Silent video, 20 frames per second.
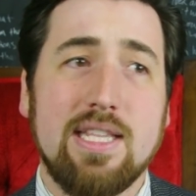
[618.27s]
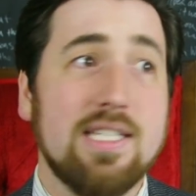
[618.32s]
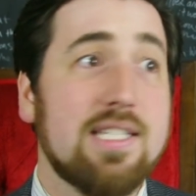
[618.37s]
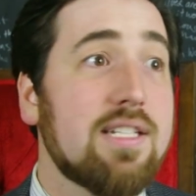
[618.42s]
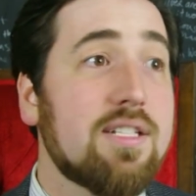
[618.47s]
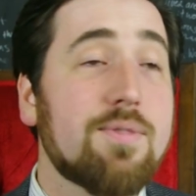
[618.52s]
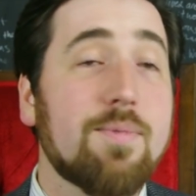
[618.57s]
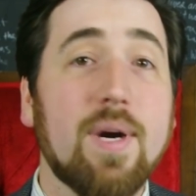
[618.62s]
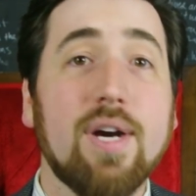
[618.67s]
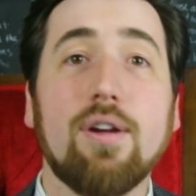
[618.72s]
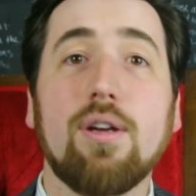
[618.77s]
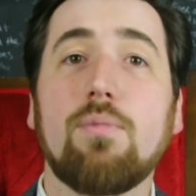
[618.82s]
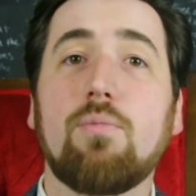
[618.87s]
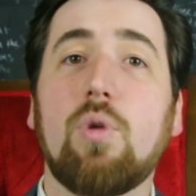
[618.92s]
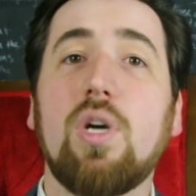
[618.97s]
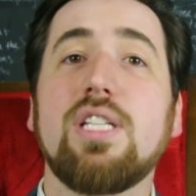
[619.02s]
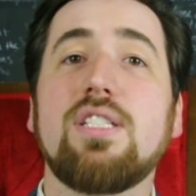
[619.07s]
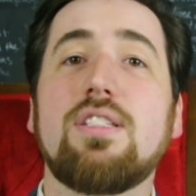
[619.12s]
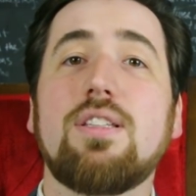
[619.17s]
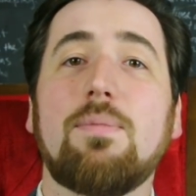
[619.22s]
This is where it
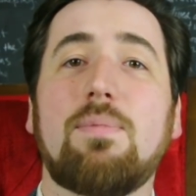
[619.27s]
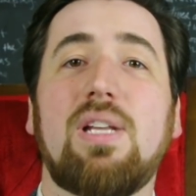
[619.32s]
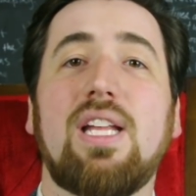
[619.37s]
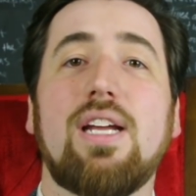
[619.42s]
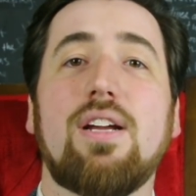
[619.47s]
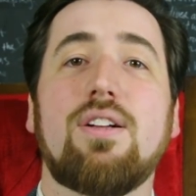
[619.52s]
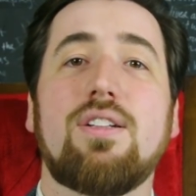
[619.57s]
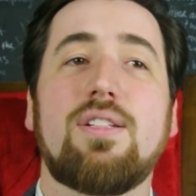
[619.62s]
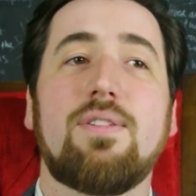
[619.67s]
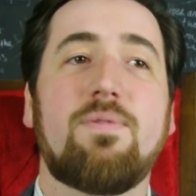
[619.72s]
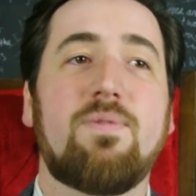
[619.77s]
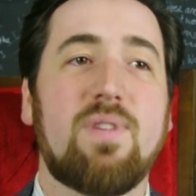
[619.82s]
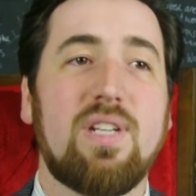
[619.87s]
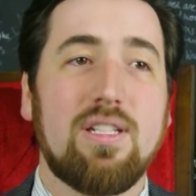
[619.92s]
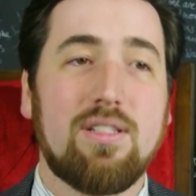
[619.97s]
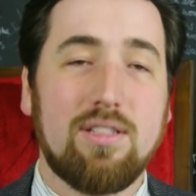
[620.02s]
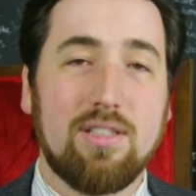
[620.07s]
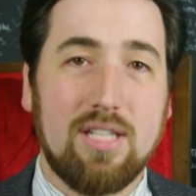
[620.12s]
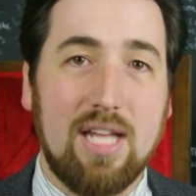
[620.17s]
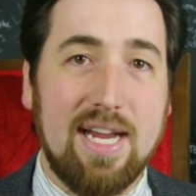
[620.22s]
wants the player to
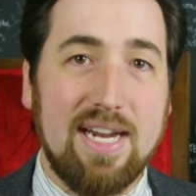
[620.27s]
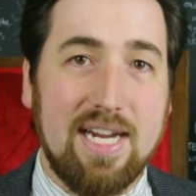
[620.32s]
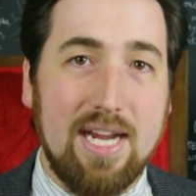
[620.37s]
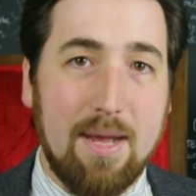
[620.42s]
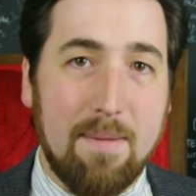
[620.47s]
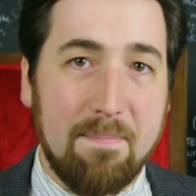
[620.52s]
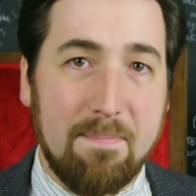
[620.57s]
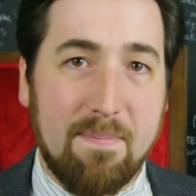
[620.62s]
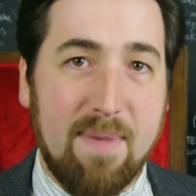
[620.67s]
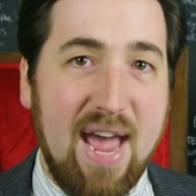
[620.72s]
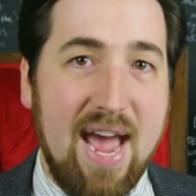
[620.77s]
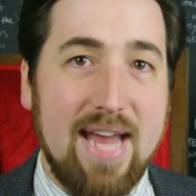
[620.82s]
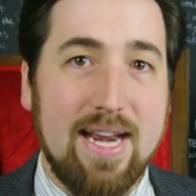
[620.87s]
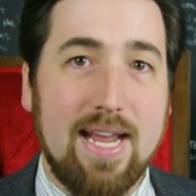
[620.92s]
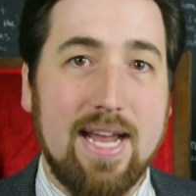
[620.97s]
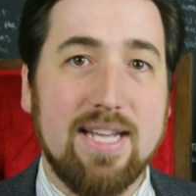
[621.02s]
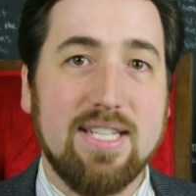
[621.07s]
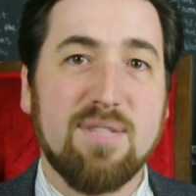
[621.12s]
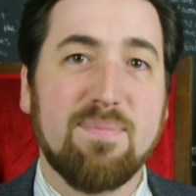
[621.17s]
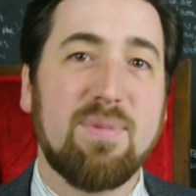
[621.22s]
feel like a
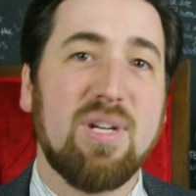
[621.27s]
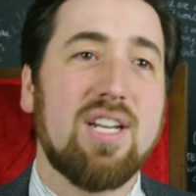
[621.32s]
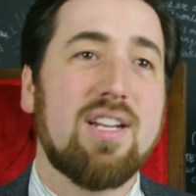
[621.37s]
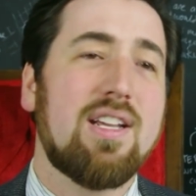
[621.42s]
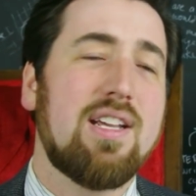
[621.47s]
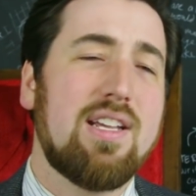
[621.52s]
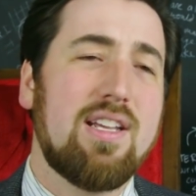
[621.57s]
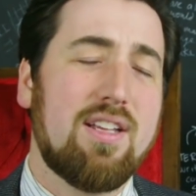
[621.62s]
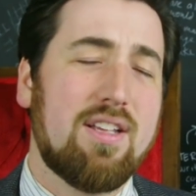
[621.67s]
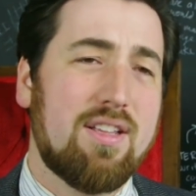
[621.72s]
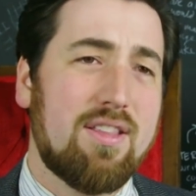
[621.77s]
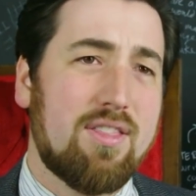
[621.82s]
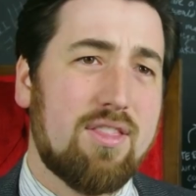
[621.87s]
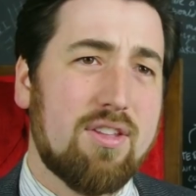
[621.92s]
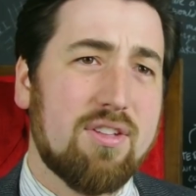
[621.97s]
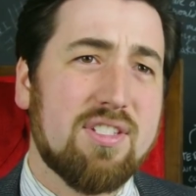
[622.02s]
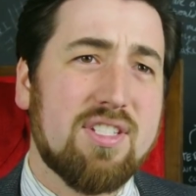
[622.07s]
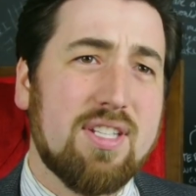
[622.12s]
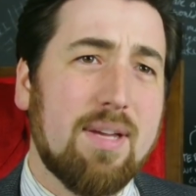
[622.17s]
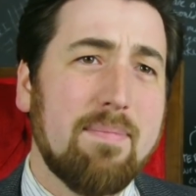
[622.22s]
badass, but
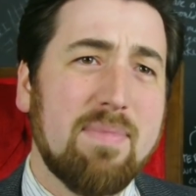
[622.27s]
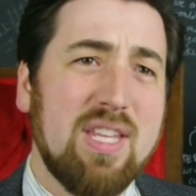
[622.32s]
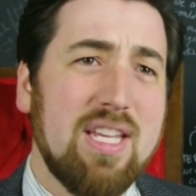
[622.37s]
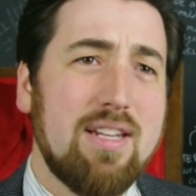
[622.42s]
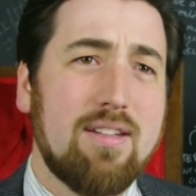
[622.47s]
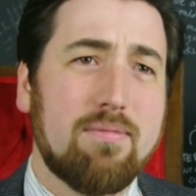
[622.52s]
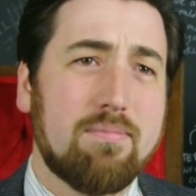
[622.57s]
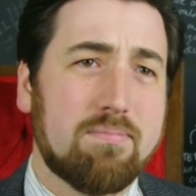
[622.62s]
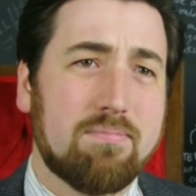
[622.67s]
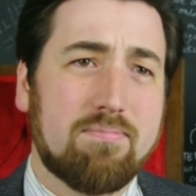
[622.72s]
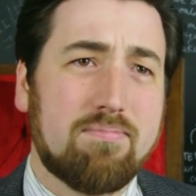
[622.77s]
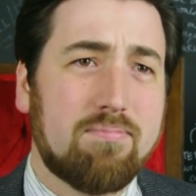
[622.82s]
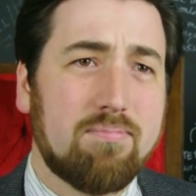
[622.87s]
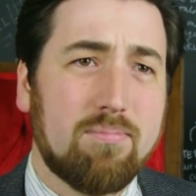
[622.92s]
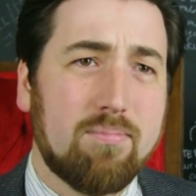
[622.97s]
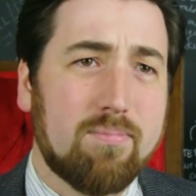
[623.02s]
there's something